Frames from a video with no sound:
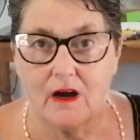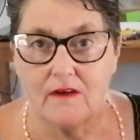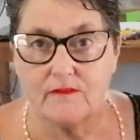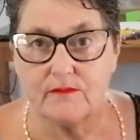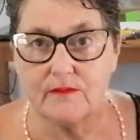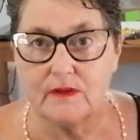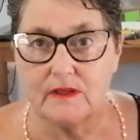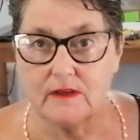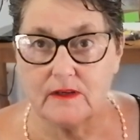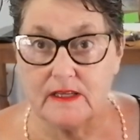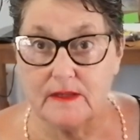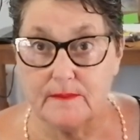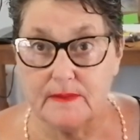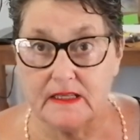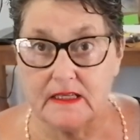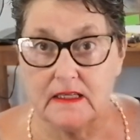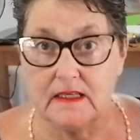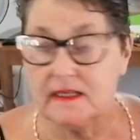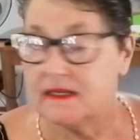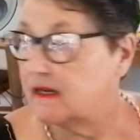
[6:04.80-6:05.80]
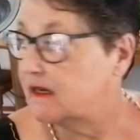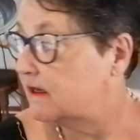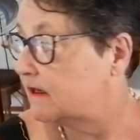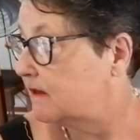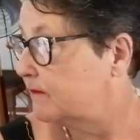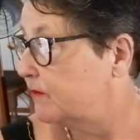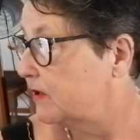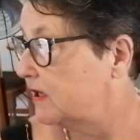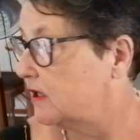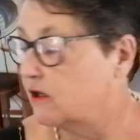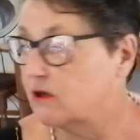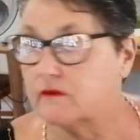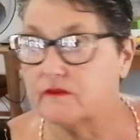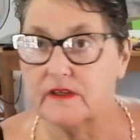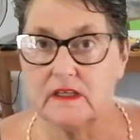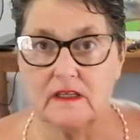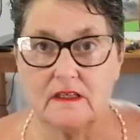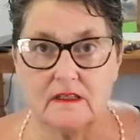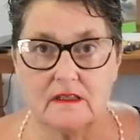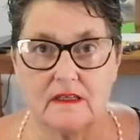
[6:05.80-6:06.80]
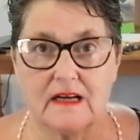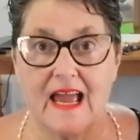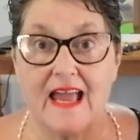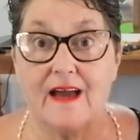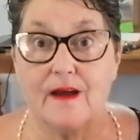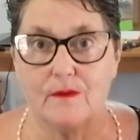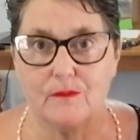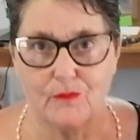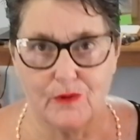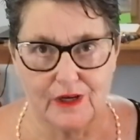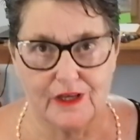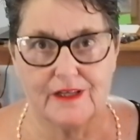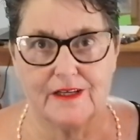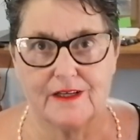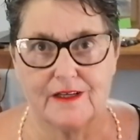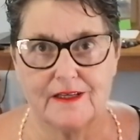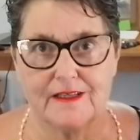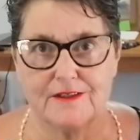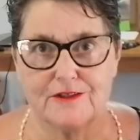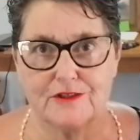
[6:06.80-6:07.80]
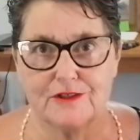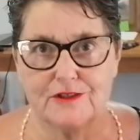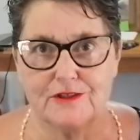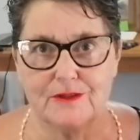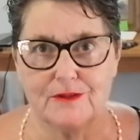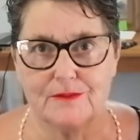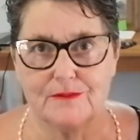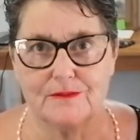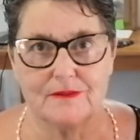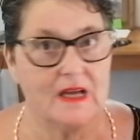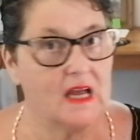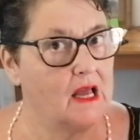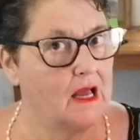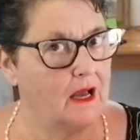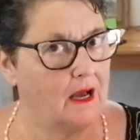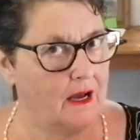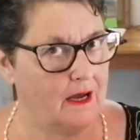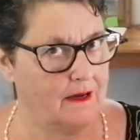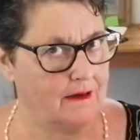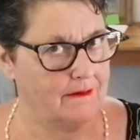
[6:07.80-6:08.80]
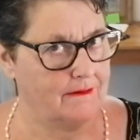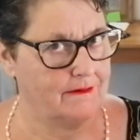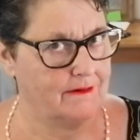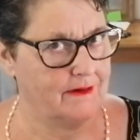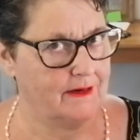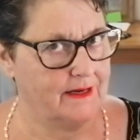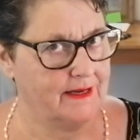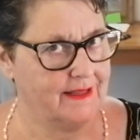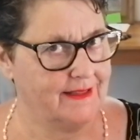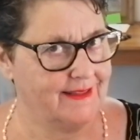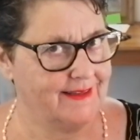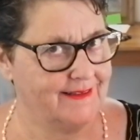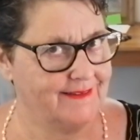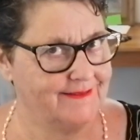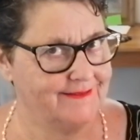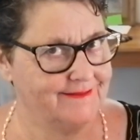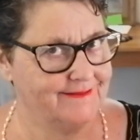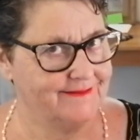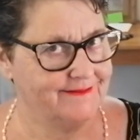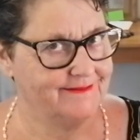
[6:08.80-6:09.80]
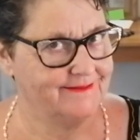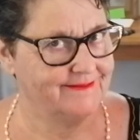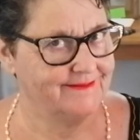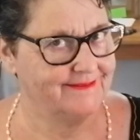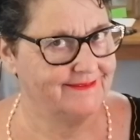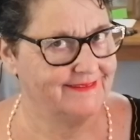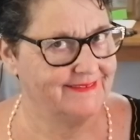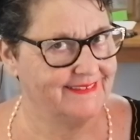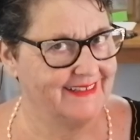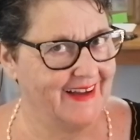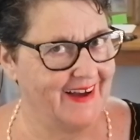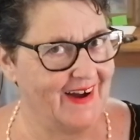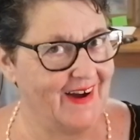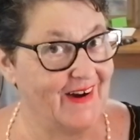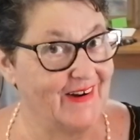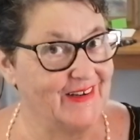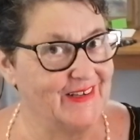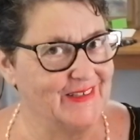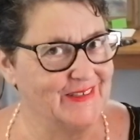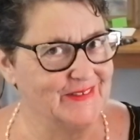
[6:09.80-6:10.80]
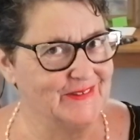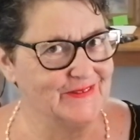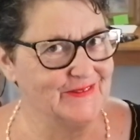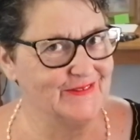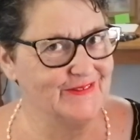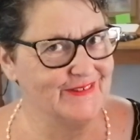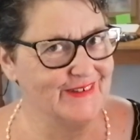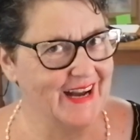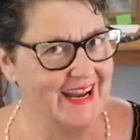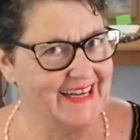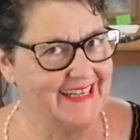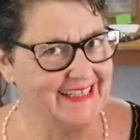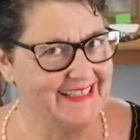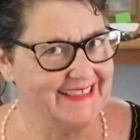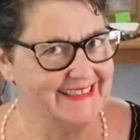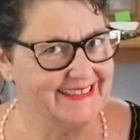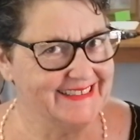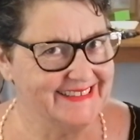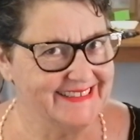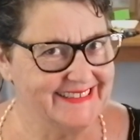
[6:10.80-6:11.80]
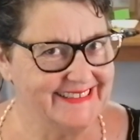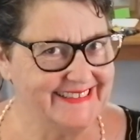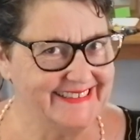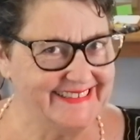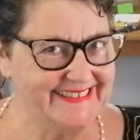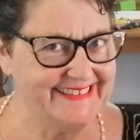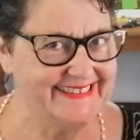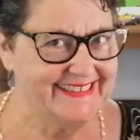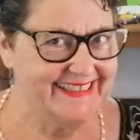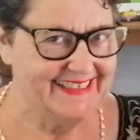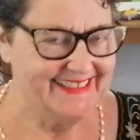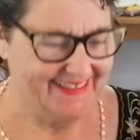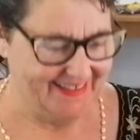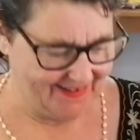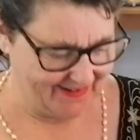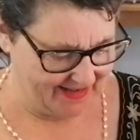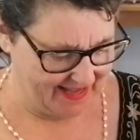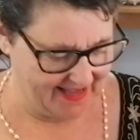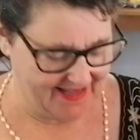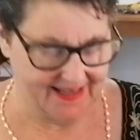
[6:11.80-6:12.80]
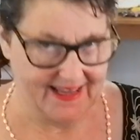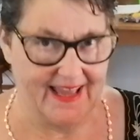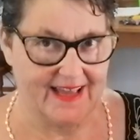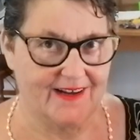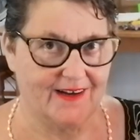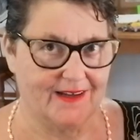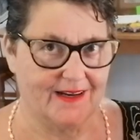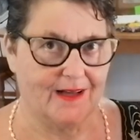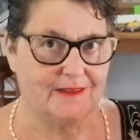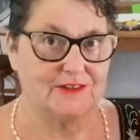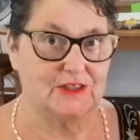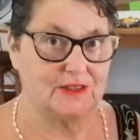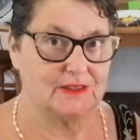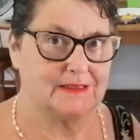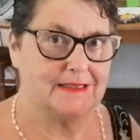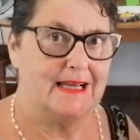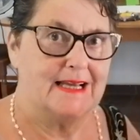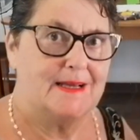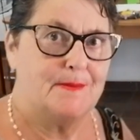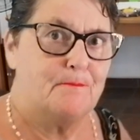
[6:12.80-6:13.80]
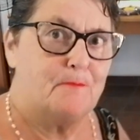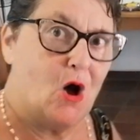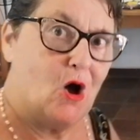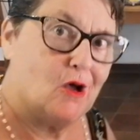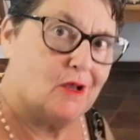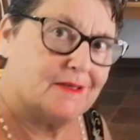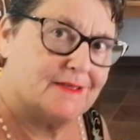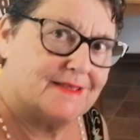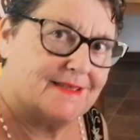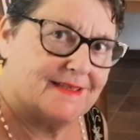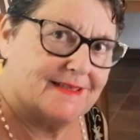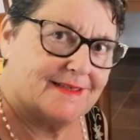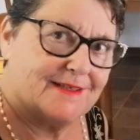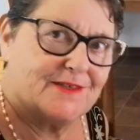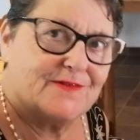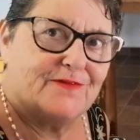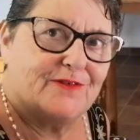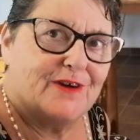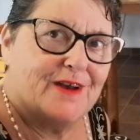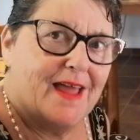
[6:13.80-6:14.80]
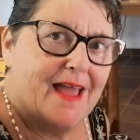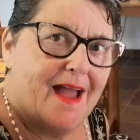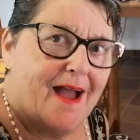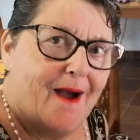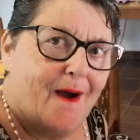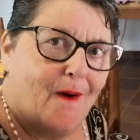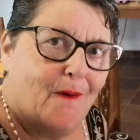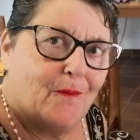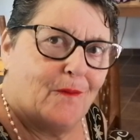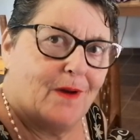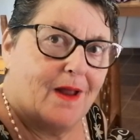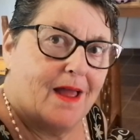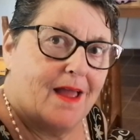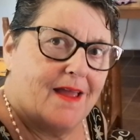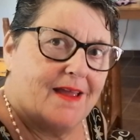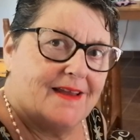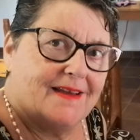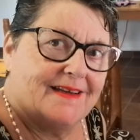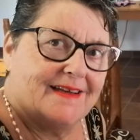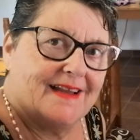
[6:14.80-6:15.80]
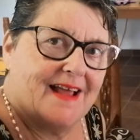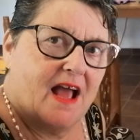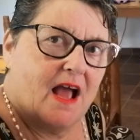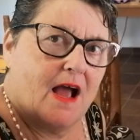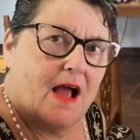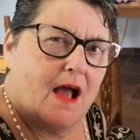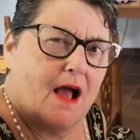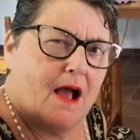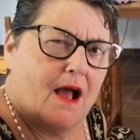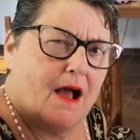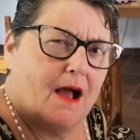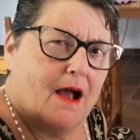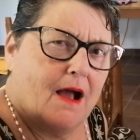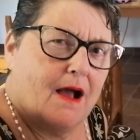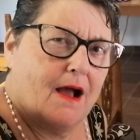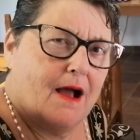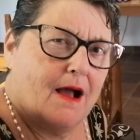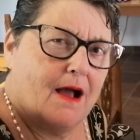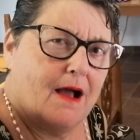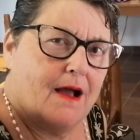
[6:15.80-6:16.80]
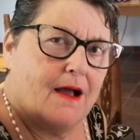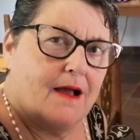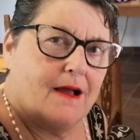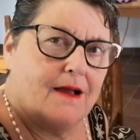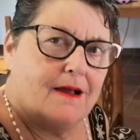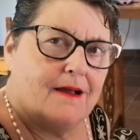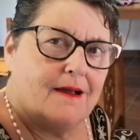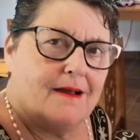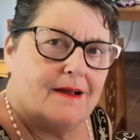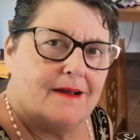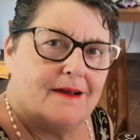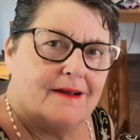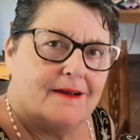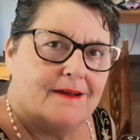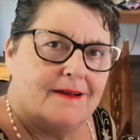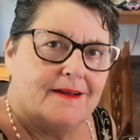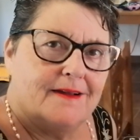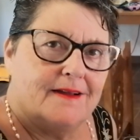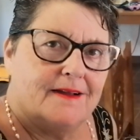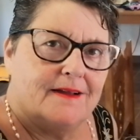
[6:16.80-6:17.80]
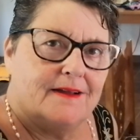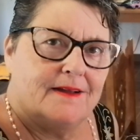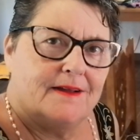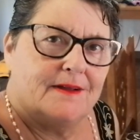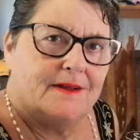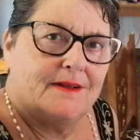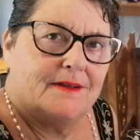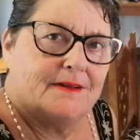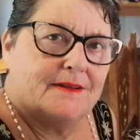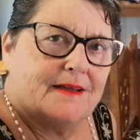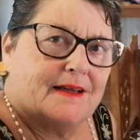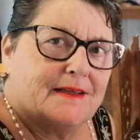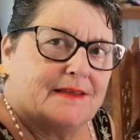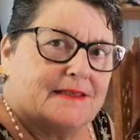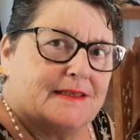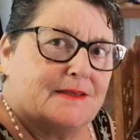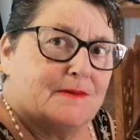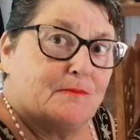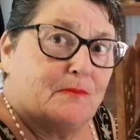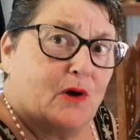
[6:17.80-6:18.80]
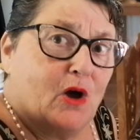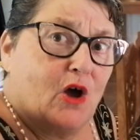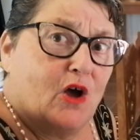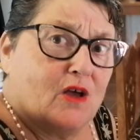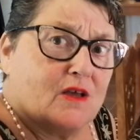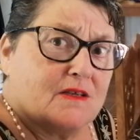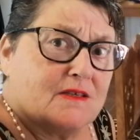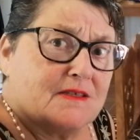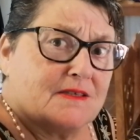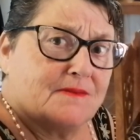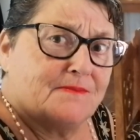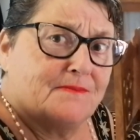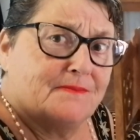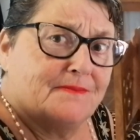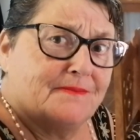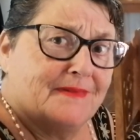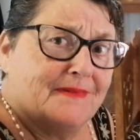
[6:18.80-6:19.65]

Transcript: off in a minute, bring you over here, and we're gonna continue. Alrighty then, are you ready? Okay, hang on, I'll just pause this for now, right? I didn't pause.